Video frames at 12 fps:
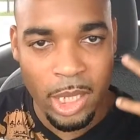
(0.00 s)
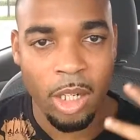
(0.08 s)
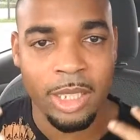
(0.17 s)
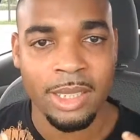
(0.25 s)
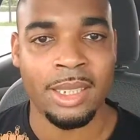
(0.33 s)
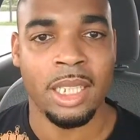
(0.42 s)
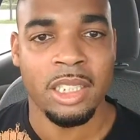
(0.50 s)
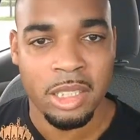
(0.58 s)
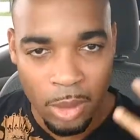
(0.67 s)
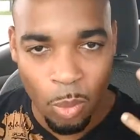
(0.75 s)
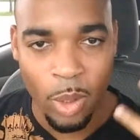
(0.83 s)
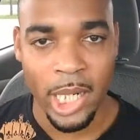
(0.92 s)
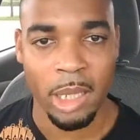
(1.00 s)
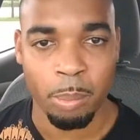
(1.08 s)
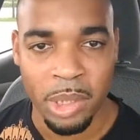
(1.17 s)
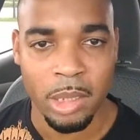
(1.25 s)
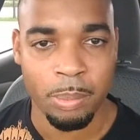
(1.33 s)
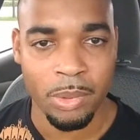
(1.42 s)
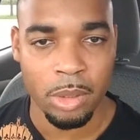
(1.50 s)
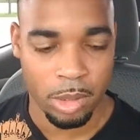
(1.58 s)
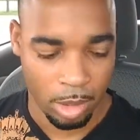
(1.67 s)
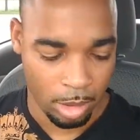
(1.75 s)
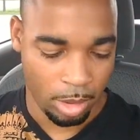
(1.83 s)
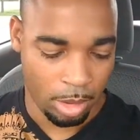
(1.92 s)
are essentially white
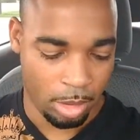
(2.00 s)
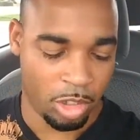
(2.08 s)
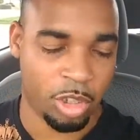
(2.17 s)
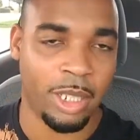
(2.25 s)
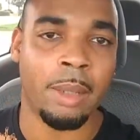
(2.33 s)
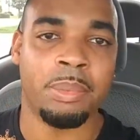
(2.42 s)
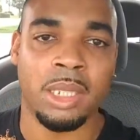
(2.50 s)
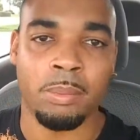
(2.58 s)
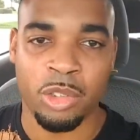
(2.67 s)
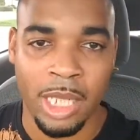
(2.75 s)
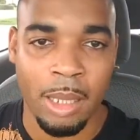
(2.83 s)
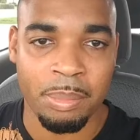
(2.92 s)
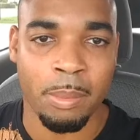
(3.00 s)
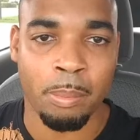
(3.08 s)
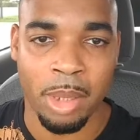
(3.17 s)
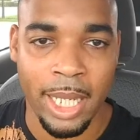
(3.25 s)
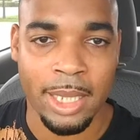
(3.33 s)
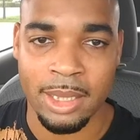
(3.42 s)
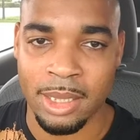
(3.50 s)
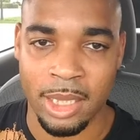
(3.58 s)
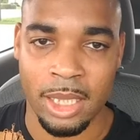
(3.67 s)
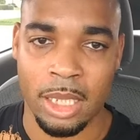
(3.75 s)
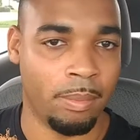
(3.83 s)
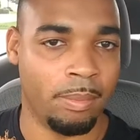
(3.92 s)
people trapped in black
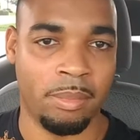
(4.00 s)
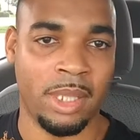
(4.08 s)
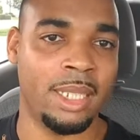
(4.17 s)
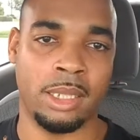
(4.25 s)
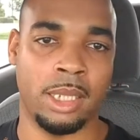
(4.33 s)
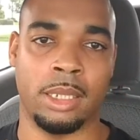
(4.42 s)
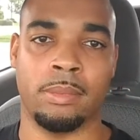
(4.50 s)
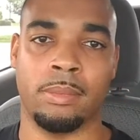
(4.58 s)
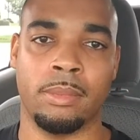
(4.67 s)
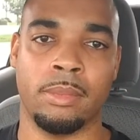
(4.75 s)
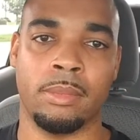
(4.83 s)
skin. That's it.